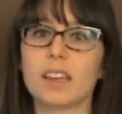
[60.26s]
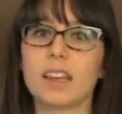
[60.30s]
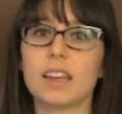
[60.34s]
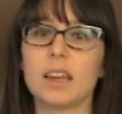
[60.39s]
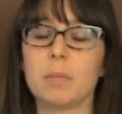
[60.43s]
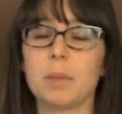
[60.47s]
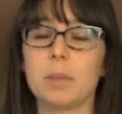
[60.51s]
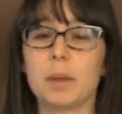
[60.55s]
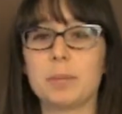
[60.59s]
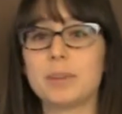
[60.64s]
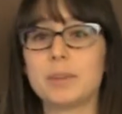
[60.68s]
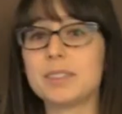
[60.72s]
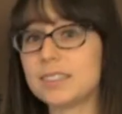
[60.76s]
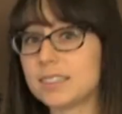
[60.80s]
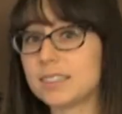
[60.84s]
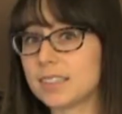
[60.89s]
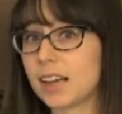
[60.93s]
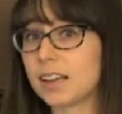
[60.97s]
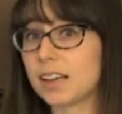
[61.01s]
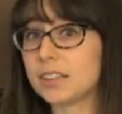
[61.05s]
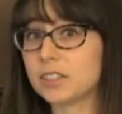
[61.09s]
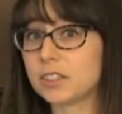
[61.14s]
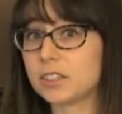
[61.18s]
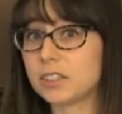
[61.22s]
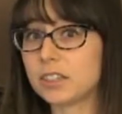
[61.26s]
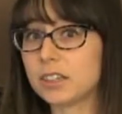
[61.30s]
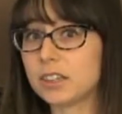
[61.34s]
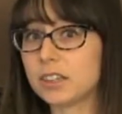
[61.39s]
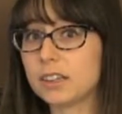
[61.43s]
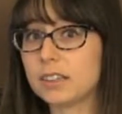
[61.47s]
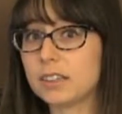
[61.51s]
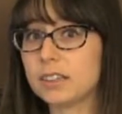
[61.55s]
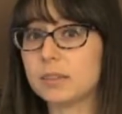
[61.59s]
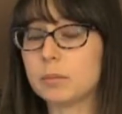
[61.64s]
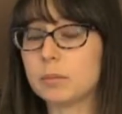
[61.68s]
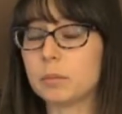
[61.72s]
It may be a
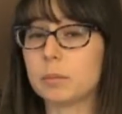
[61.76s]
disaster.